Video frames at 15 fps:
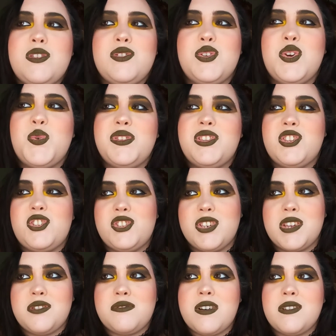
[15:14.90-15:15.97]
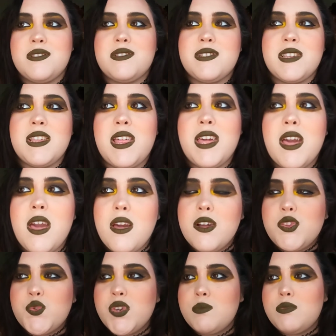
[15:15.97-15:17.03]
do with this channel, honestly. Like,
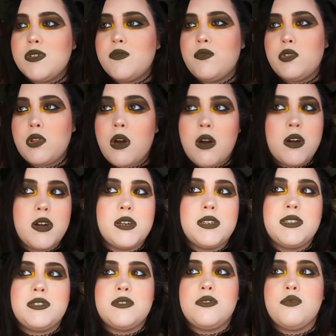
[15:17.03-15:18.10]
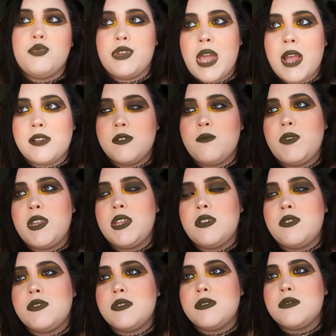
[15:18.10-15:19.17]
doing more vlogs, reaction
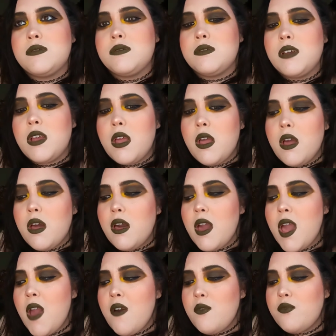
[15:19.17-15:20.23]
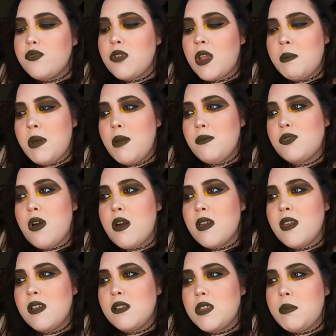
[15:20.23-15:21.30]
videos. I have thought about
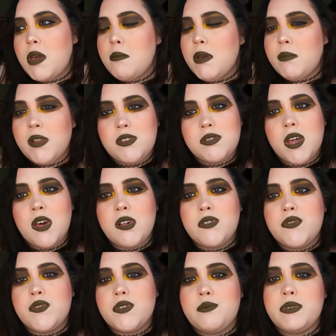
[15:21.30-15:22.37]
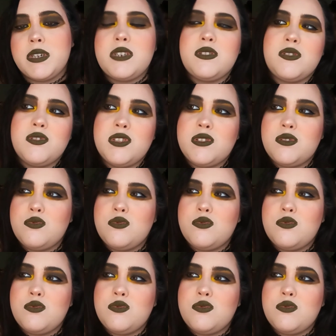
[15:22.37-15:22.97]
talking about my mental health, but I don't know, just,